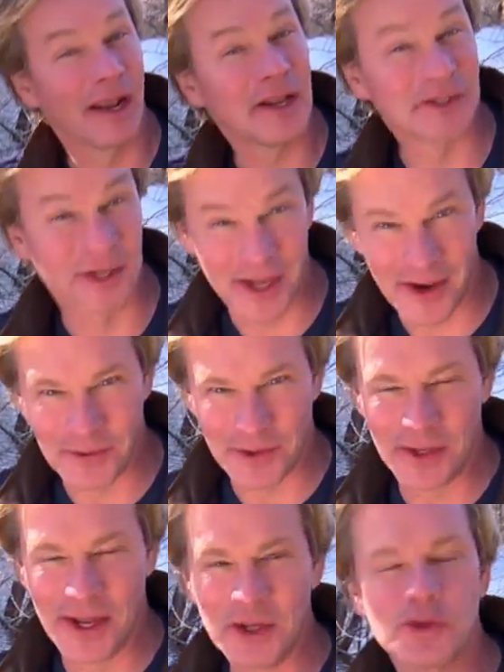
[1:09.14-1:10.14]
a lot to cover
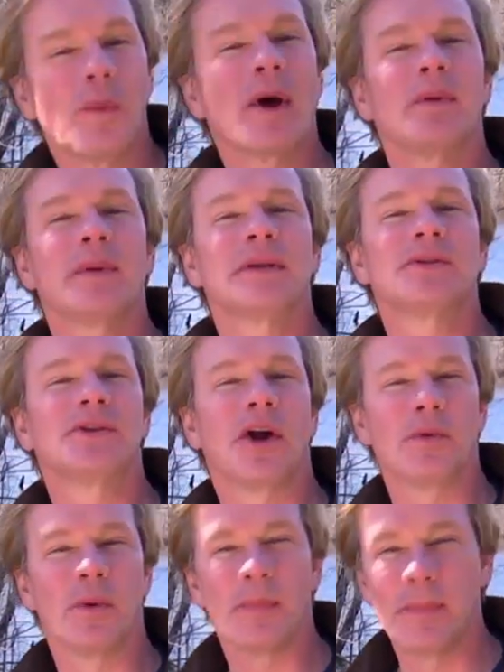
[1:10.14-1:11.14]
today, so why don't we get
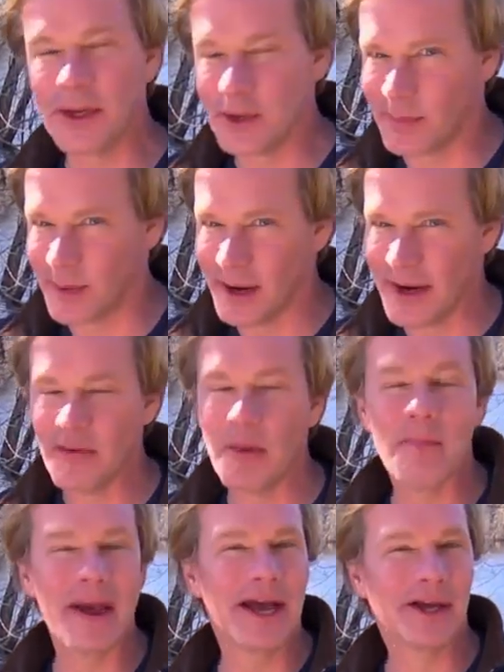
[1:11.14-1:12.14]
started with Peter Brave, a
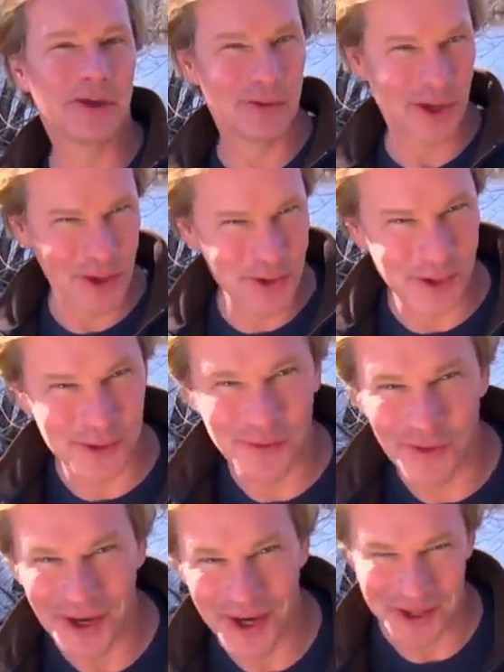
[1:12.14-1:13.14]
man who knows his
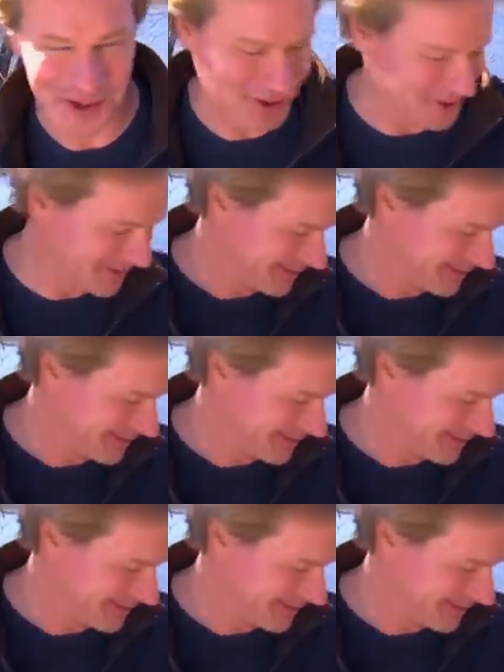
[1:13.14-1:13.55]
fish.